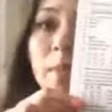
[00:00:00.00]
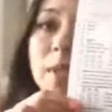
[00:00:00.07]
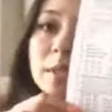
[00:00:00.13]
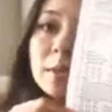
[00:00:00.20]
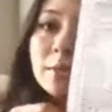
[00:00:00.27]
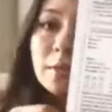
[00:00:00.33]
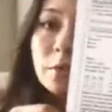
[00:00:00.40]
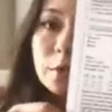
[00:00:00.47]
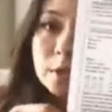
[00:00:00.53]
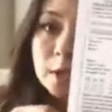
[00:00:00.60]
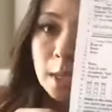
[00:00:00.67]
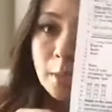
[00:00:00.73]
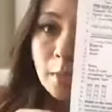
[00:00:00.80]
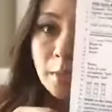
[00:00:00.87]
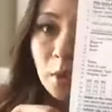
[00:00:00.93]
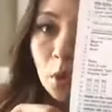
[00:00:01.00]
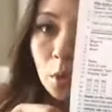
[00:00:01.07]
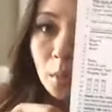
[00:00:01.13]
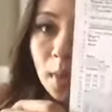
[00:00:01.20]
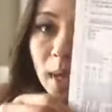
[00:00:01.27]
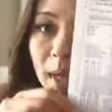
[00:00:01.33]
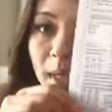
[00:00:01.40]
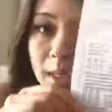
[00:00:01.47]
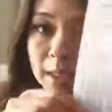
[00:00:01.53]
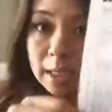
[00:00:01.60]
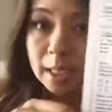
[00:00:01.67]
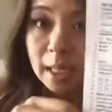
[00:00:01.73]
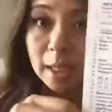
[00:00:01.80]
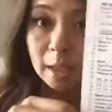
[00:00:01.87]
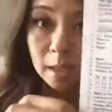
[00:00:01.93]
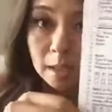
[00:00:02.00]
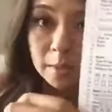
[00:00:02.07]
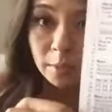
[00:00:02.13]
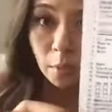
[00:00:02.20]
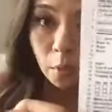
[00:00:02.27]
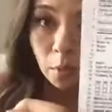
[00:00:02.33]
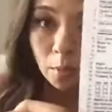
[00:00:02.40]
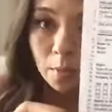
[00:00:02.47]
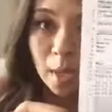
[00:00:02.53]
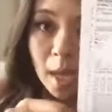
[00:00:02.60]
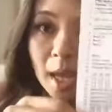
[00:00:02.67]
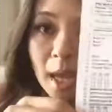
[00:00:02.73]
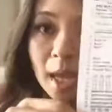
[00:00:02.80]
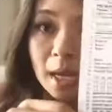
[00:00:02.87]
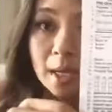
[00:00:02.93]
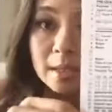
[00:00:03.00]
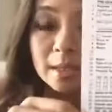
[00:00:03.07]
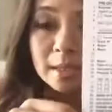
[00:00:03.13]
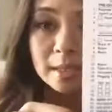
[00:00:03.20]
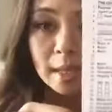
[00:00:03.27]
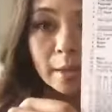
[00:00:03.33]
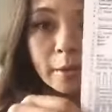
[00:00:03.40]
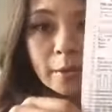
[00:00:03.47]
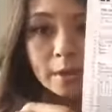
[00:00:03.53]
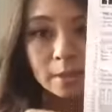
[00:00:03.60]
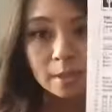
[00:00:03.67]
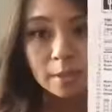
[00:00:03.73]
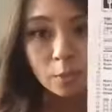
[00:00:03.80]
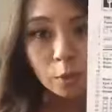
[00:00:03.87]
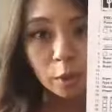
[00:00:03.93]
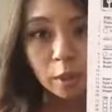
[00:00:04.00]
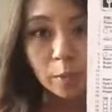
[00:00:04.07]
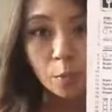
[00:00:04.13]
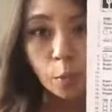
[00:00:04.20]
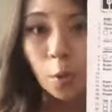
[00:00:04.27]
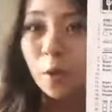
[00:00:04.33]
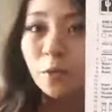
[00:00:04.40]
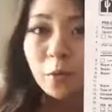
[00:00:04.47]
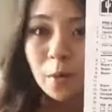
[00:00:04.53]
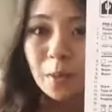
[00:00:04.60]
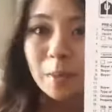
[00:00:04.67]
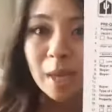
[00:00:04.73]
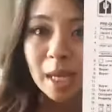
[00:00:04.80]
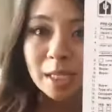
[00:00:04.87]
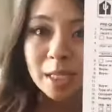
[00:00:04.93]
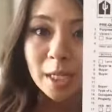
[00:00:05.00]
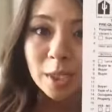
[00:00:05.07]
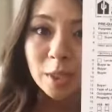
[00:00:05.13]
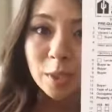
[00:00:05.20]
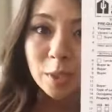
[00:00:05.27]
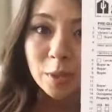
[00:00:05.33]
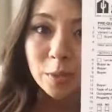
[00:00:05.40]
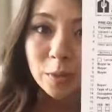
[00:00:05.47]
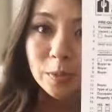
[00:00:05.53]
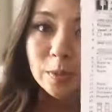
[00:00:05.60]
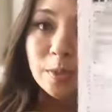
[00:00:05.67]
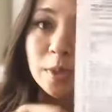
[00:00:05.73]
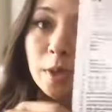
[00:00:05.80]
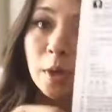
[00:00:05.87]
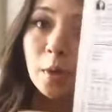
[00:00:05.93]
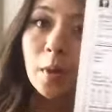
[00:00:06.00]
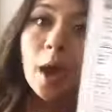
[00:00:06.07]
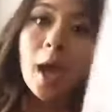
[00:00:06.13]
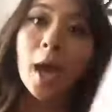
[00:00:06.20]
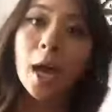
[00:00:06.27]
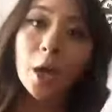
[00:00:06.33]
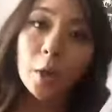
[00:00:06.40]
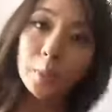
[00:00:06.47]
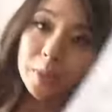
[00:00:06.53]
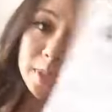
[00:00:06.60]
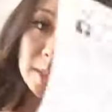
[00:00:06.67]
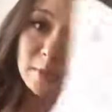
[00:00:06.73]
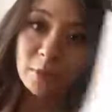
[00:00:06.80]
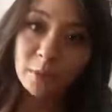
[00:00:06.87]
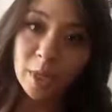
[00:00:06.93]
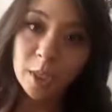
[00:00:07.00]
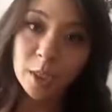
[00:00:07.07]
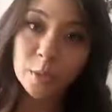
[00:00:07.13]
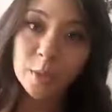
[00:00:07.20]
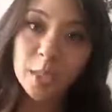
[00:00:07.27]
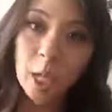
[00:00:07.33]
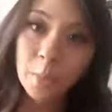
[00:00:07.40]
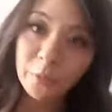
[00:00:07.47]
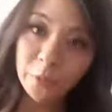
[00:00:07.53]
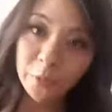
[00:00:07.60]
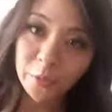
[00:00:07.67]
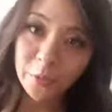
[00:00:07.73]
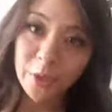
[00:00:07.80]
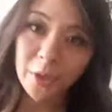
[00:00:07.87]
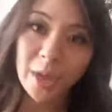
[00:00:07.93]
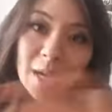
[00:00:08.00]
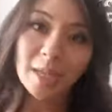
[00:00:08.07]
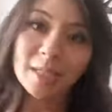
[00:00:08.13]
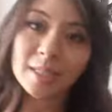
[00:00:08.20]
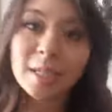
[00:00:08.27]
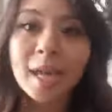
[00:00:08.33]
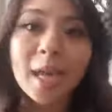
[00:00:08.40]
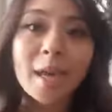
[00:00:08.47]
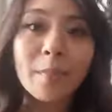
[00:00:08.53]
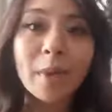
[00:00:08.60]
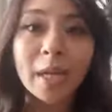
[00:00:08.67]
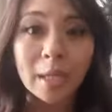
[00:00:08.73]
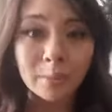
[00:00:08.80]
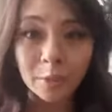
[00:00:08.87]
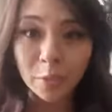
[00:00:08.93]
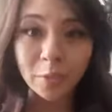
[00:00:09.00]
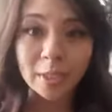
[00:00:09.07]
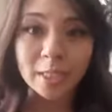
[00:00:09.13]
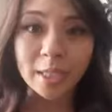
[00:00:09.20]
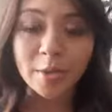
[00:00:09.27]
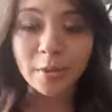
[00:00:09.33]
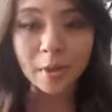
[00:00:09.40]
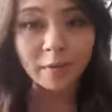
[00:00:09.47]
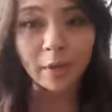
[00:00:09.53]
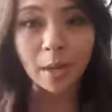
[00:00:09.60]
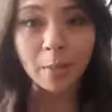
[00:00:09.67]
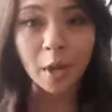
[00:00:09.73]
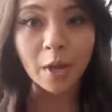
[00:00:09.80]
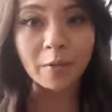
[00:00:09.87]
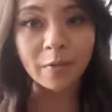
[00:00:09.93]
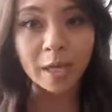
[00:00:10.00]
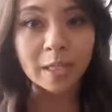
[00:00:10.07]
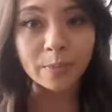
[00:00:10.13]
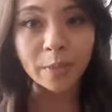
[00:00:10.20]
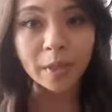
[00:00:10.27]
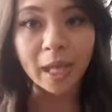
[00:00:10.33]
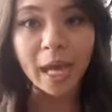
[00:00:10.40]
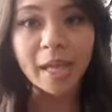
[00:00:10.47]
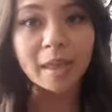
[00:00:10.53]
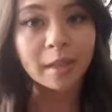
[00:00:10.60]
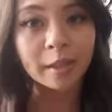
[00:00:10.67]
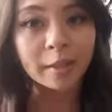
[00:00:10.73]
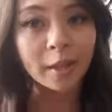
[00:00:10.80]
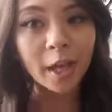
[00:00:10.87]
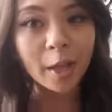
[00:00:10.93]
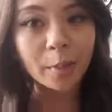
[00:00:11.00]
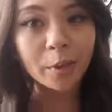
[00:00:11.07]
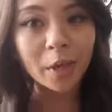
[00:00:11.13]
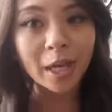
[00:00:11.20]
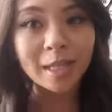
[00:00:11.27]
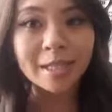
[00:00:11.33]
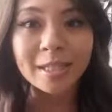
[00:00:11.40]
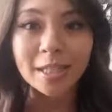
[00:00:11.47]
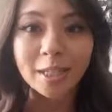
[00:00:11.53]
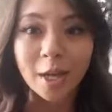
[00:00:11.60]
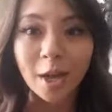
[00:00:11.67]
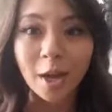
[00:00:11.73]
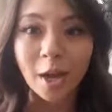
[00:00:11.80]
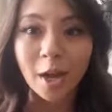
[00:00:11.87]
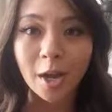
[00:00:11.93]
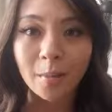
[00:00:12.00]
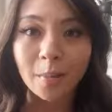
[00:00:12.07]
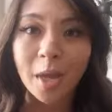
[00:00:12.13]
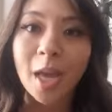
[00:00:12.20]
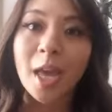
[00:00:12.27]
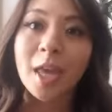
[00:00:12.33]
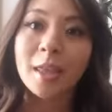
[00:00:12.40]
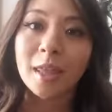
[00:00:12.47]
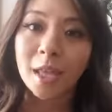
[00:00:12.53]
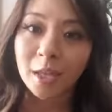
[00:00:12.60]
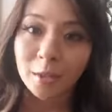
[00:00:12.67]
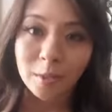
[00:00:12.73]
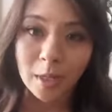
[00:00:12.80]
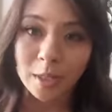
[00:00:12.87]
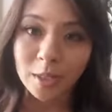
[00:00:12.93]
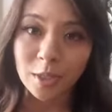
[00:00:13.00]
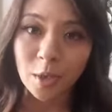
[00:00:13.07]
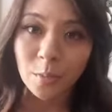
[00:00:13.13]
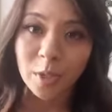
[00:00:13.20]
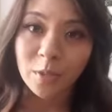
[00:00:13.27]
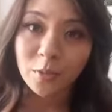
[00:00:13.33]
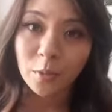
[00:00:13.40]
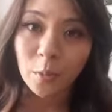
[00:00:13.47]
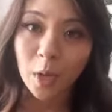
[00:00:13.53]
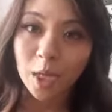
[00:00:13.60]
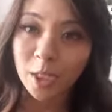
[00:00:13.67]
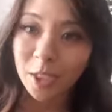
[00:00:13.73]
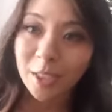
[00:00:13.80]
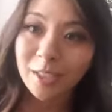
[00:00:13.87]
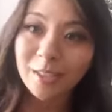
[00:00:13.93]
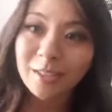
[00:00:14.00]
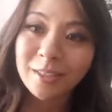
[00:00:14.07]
It's the first step of home buying is to get this form, and as a seller, this is a really important form to pay attention to. So I hope this information is helpful for you guys. My name's Chrissy. You can find me on Facebook at thelittle.helperaz.com. Thank you guys so much for watching.